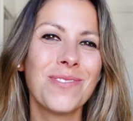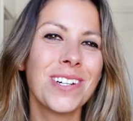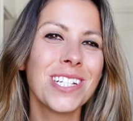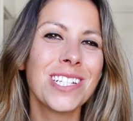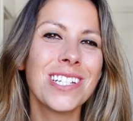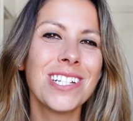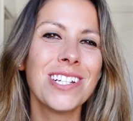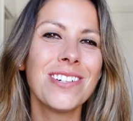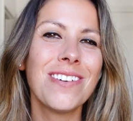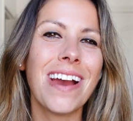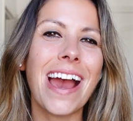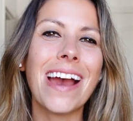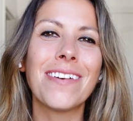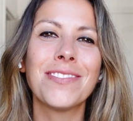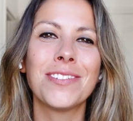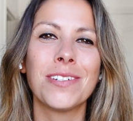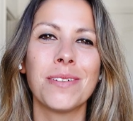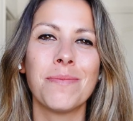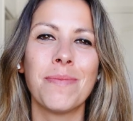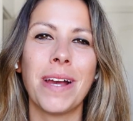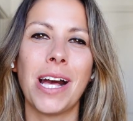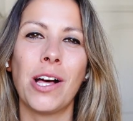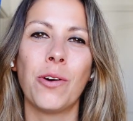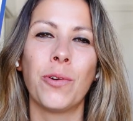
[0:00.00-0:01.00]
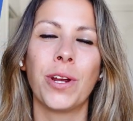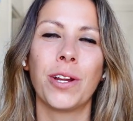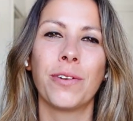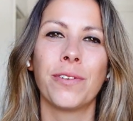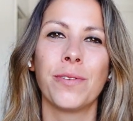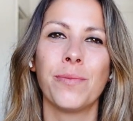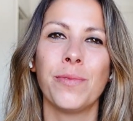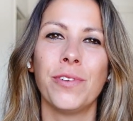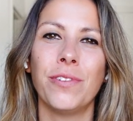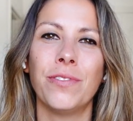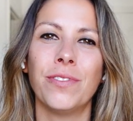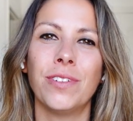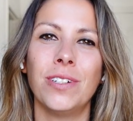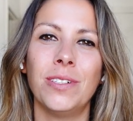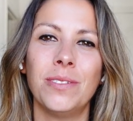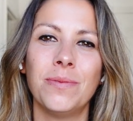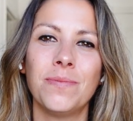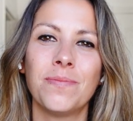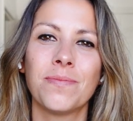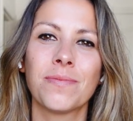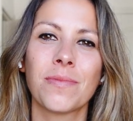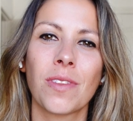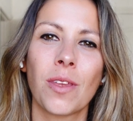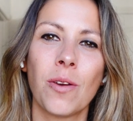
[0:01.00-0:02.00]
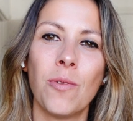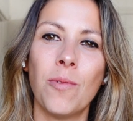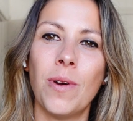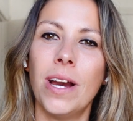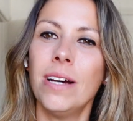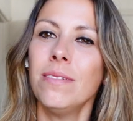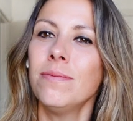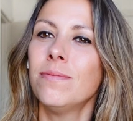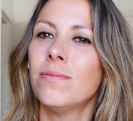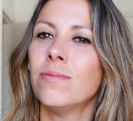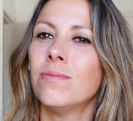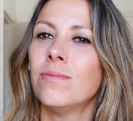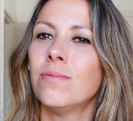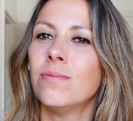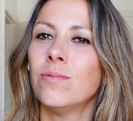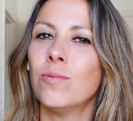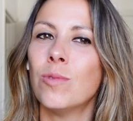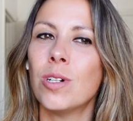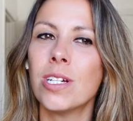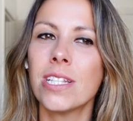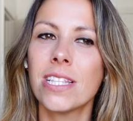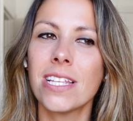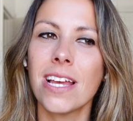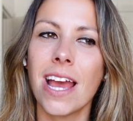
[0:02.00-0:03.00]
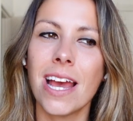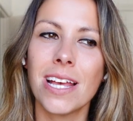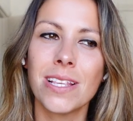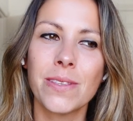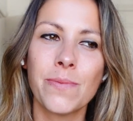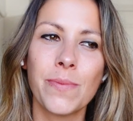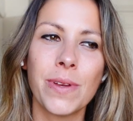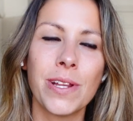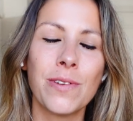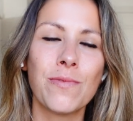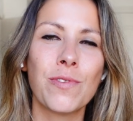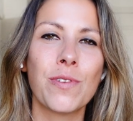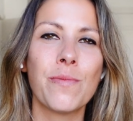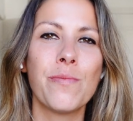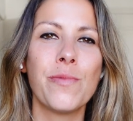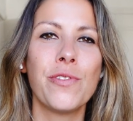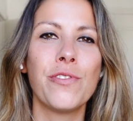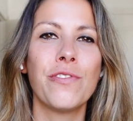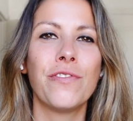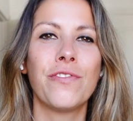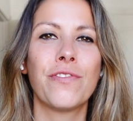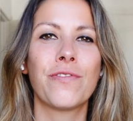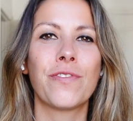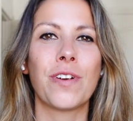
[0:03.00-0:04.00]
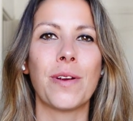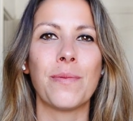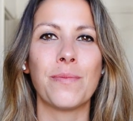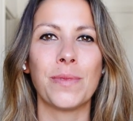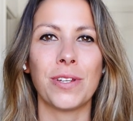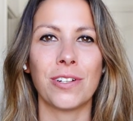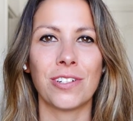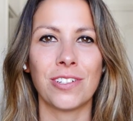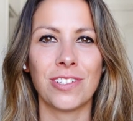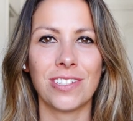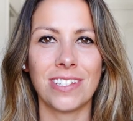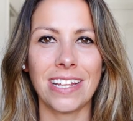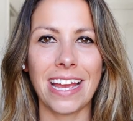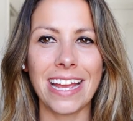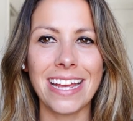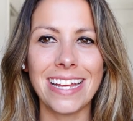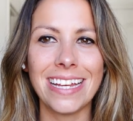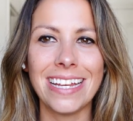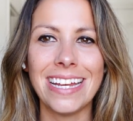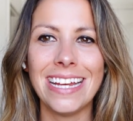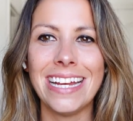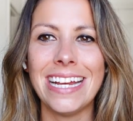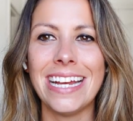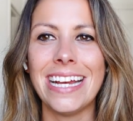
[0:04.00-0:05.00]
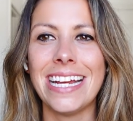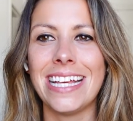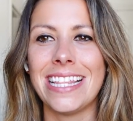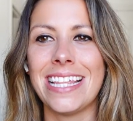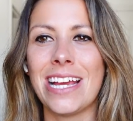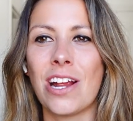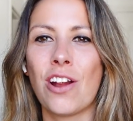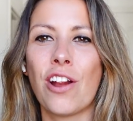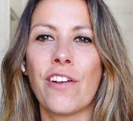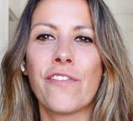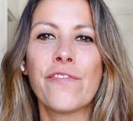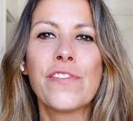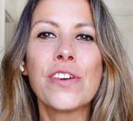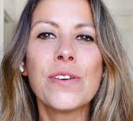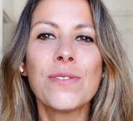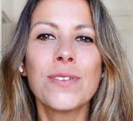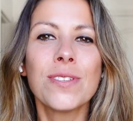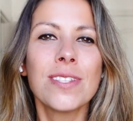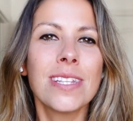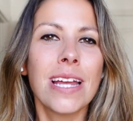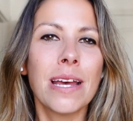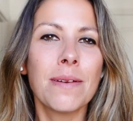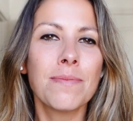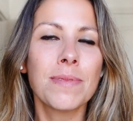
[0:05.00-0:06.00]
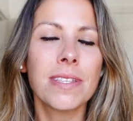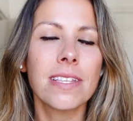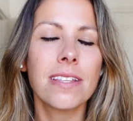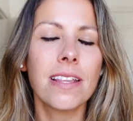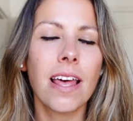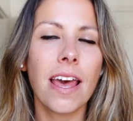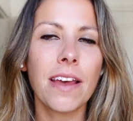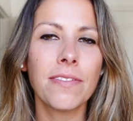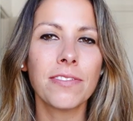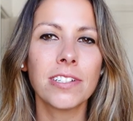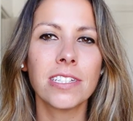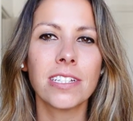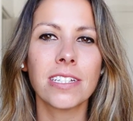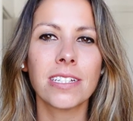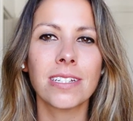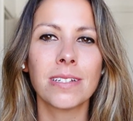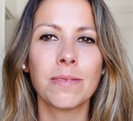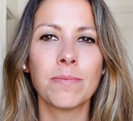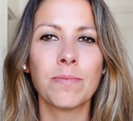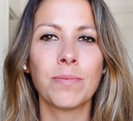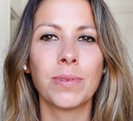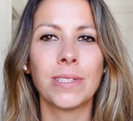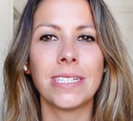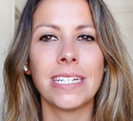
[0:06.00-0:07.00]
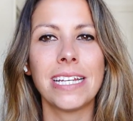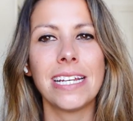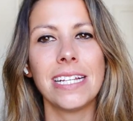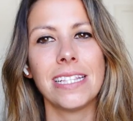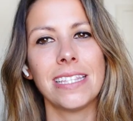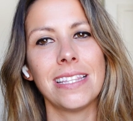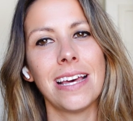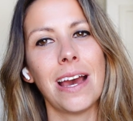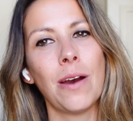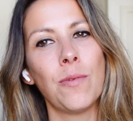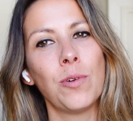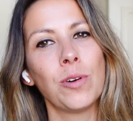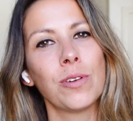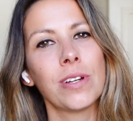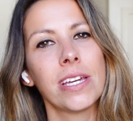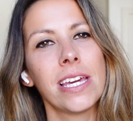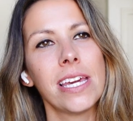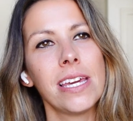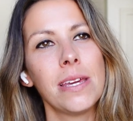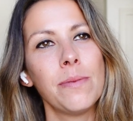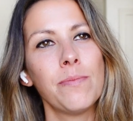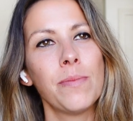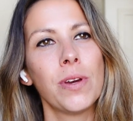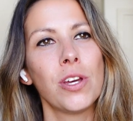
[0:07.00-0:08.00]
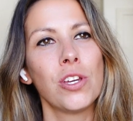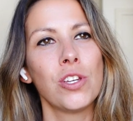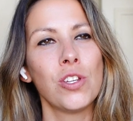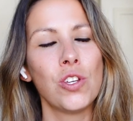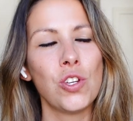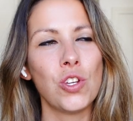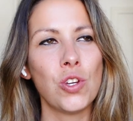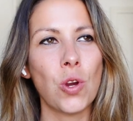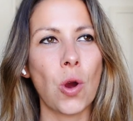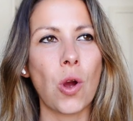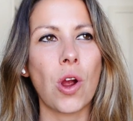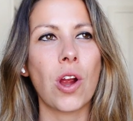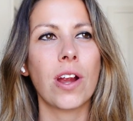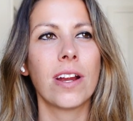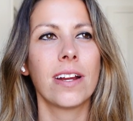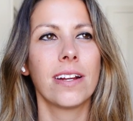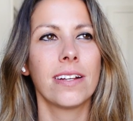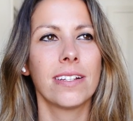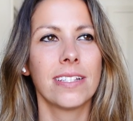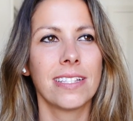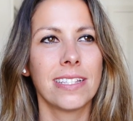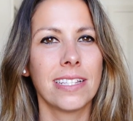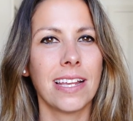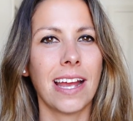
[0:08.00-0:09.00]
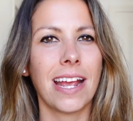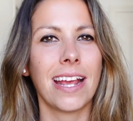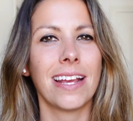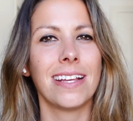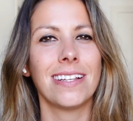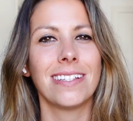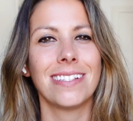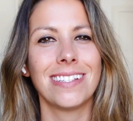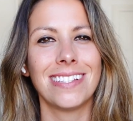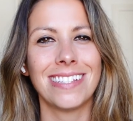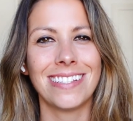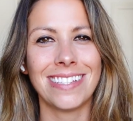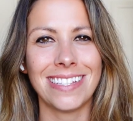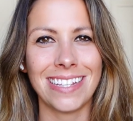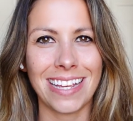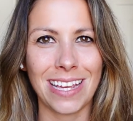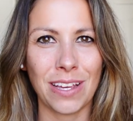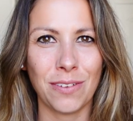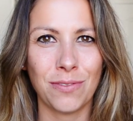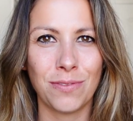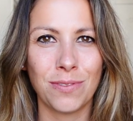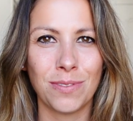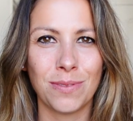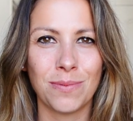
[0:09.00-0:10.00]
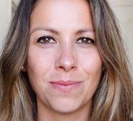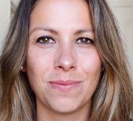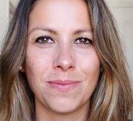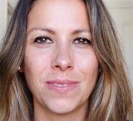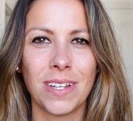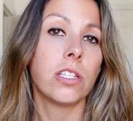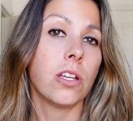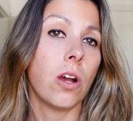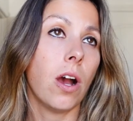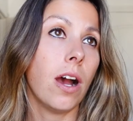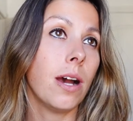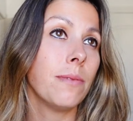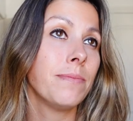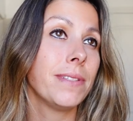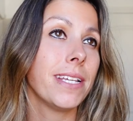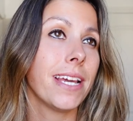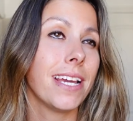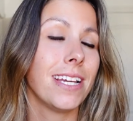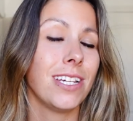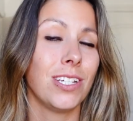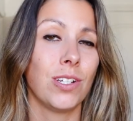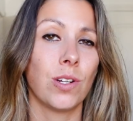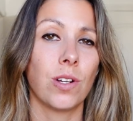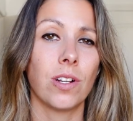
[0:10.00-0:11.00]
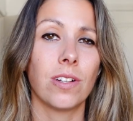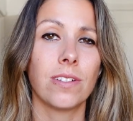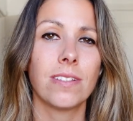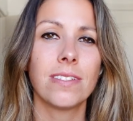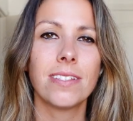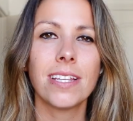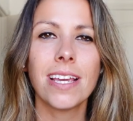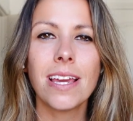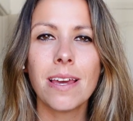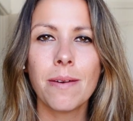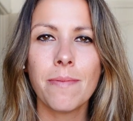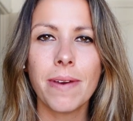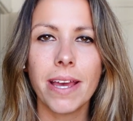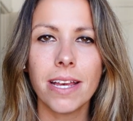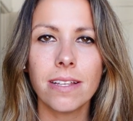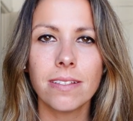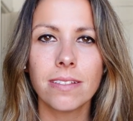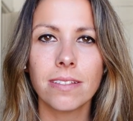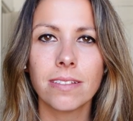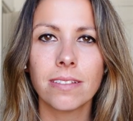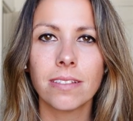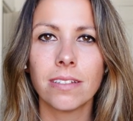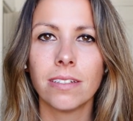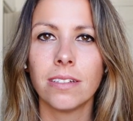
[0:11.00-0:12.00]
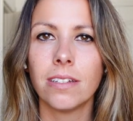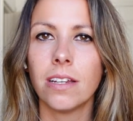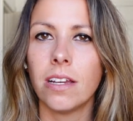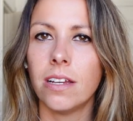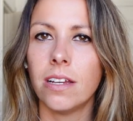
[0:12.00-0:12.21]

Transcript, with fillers: what to do after malware removal? Well, once it has been removed from your site, there are a few steps left to complete that will keep your site safe. So, update your CMS,